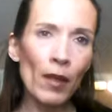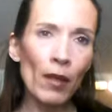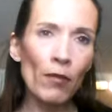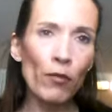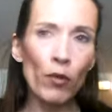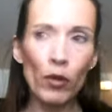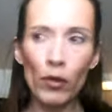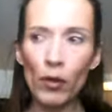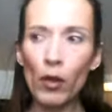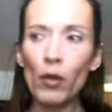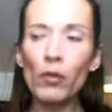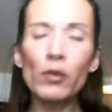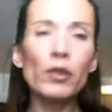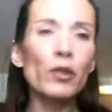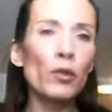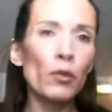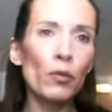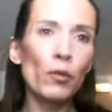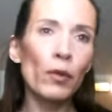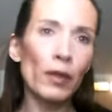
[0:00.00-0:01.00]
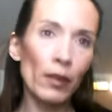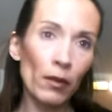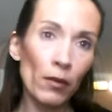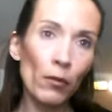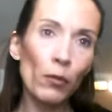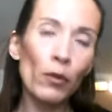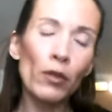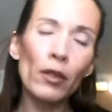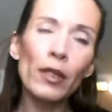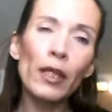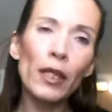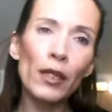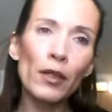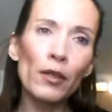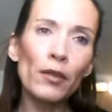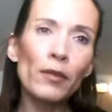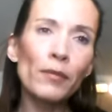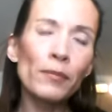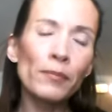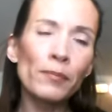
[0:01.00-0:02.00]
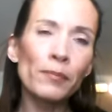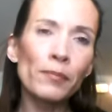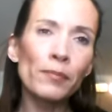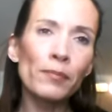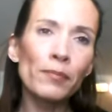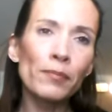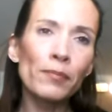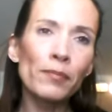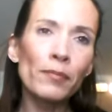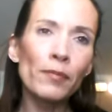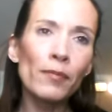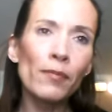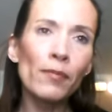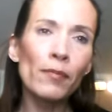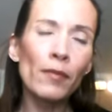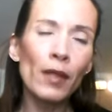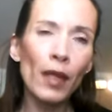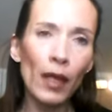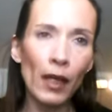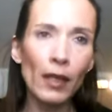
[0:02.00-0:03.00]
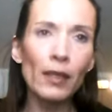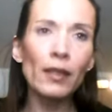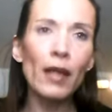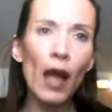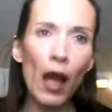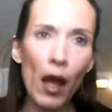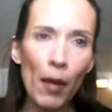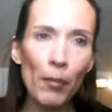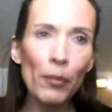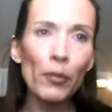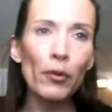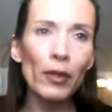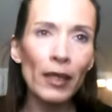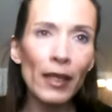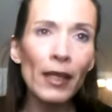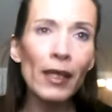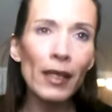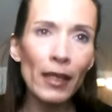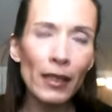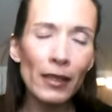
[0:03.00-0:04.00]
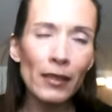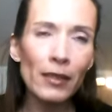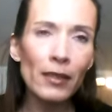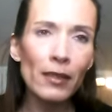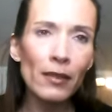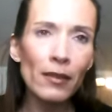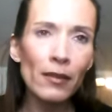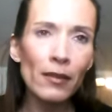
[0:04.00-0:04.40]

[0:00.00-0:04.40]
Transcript: For those who will, will hear and comprehend.